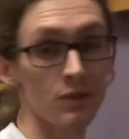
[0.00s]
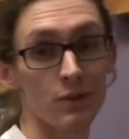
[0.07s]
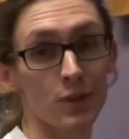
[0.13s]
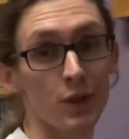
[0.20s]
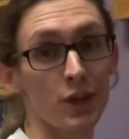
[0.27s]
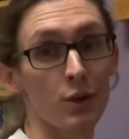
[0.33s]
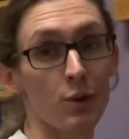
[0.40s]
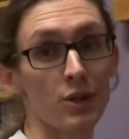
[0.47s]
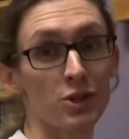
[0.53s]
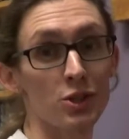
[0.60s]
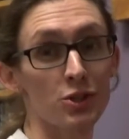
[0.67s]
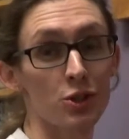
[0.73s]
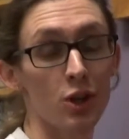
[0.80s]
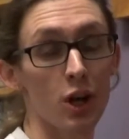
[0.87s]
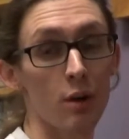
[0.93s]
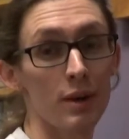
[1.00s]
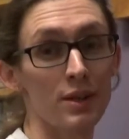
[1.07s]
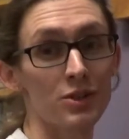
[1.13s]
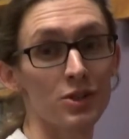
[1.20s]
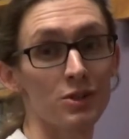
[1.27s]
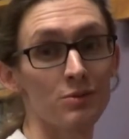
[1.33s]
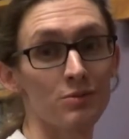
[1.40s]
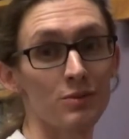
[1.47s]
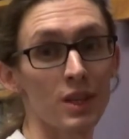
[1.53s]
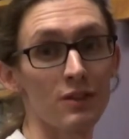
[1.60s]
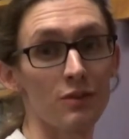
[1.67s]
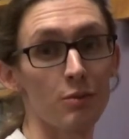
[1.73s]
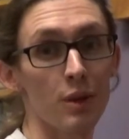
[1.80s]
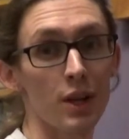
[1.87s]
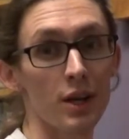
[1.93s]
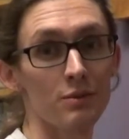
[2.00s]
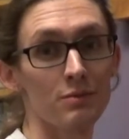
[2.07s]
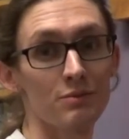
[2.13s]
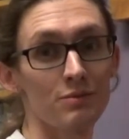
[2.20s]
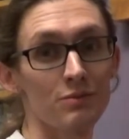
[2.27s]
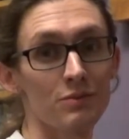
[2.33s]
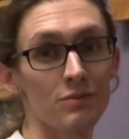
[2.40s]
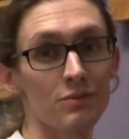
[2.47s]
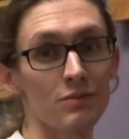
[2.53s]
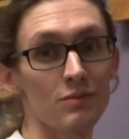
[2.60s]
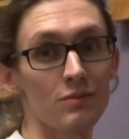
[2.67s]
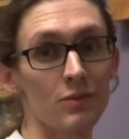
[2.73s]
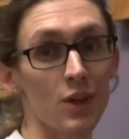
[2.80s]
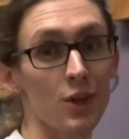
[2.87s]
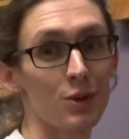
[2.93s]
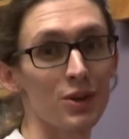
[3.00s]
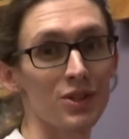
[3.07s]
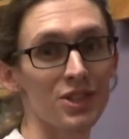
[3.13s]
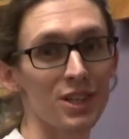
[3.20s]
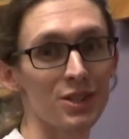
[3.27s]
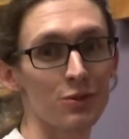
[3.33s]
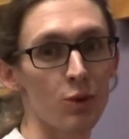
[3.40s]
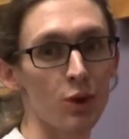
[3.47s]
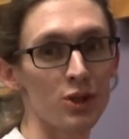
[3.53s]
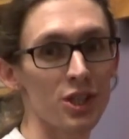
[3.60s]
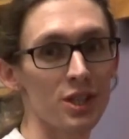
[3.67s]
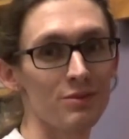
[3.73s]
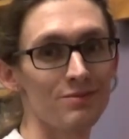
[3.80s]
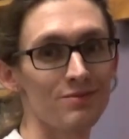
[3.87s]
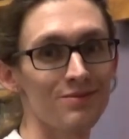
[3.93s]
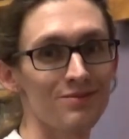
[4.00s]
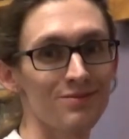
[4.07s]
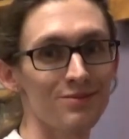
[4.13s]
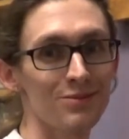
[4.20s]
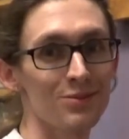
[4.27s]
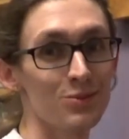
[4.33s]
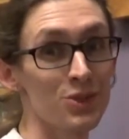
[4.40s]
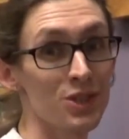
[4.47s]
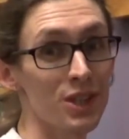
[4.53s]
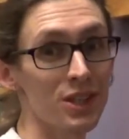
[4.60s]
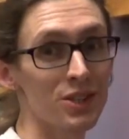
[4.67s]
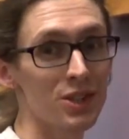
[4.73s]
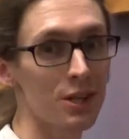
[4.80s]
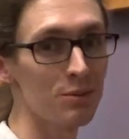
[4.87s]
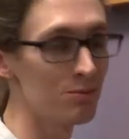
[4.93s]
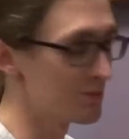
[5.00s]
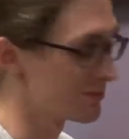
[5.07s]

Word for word: Got any questions or comments? Leave them below. Otherwise, thanks for watching. See you next time.